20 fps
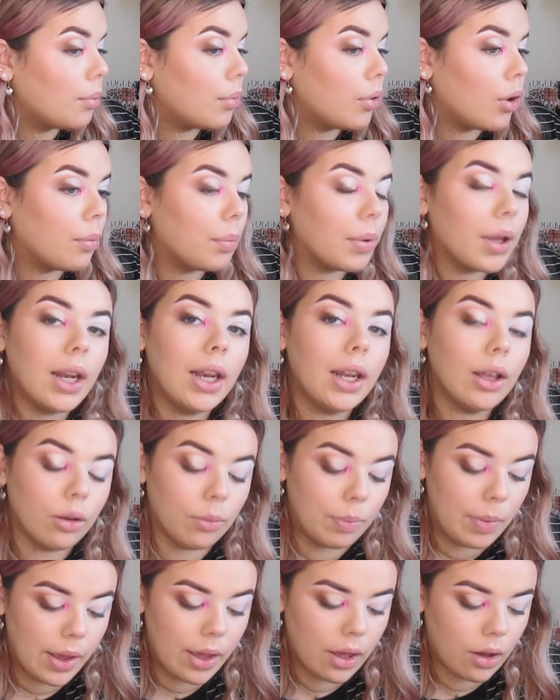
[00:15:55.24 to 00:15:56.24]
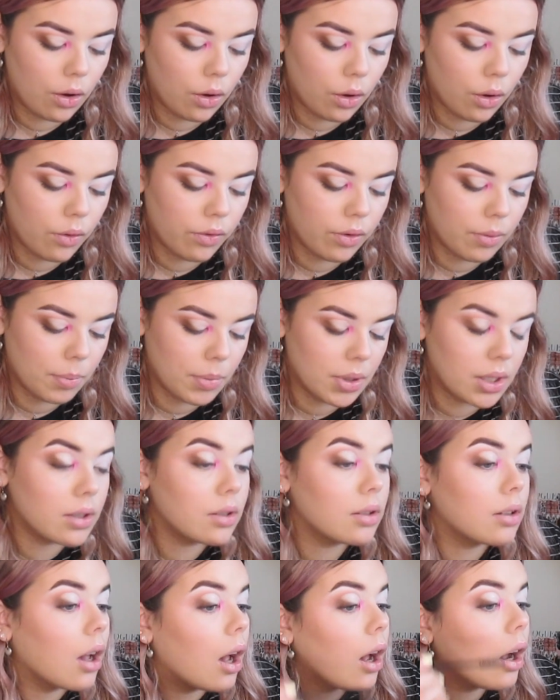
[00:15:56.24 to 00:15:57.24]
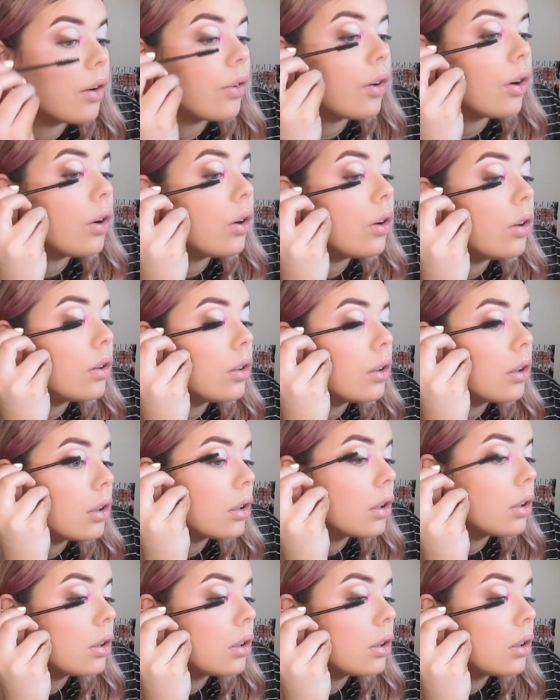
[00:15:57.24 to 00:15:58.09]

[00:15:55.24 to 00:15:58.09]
Pop a little bit of mascara on.